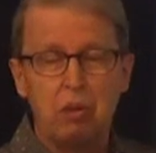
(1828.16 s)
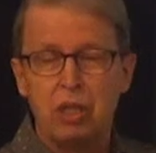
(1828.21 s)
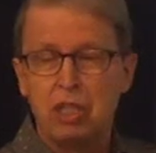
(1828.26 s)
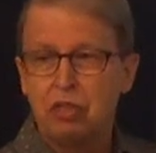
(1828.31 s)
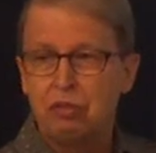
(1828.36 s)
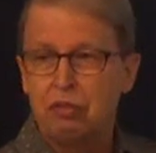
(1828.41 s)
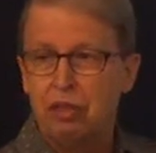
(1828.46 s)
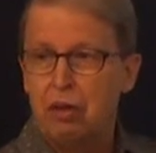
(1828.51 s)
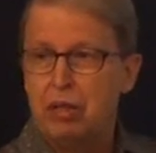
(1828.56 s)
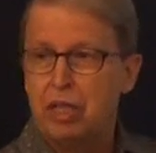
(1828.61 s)
It
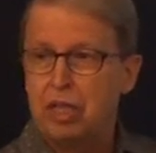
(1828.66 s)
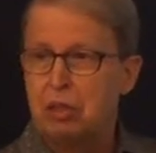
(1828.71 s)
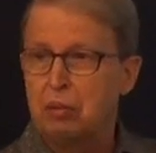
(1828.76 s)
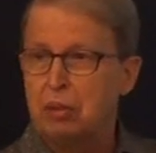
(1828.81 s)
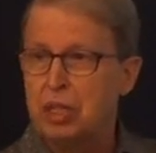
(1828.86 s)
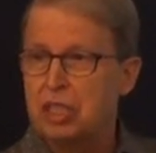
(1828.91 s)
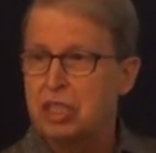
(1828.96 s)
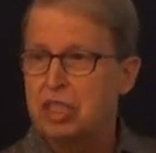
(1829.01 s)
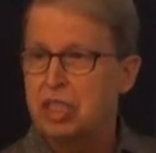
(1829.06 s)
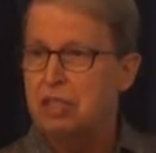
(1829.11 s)
was very
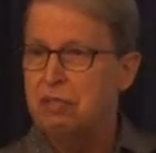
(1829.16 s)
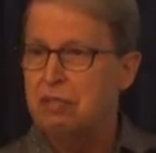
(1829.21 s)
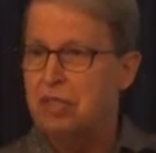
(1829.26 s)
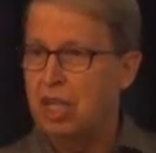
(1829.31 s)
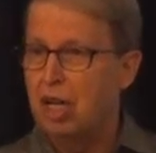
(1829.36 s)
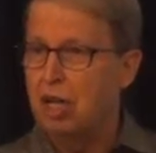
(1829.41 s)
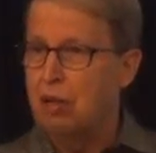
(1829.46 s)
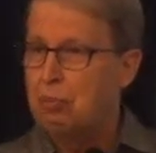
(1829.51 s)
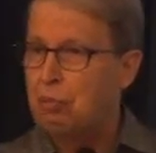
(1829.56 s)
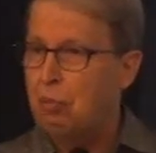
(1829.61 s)
creative.
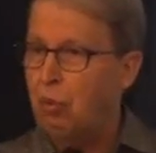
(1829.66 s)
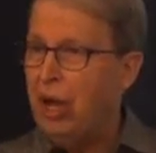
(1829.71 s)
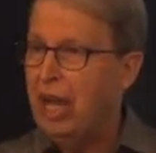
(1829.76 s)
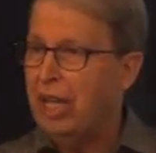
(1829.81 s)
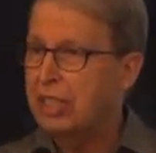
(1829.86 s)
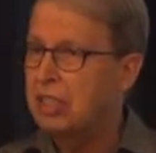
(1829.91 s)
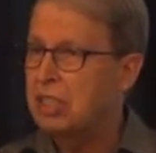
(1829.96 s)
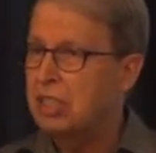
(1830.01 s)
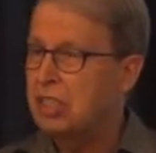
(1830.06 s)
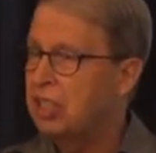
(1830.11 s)
They are
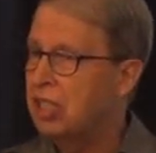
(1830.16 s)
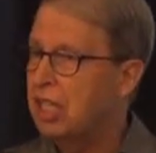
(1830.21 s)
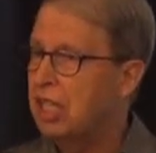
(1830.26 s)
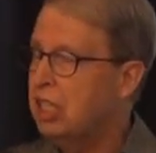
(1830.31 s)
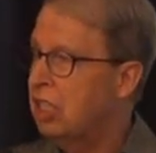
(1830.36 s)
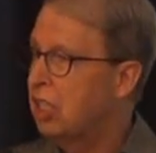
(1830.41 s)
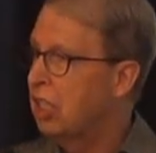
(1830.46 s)
practicing.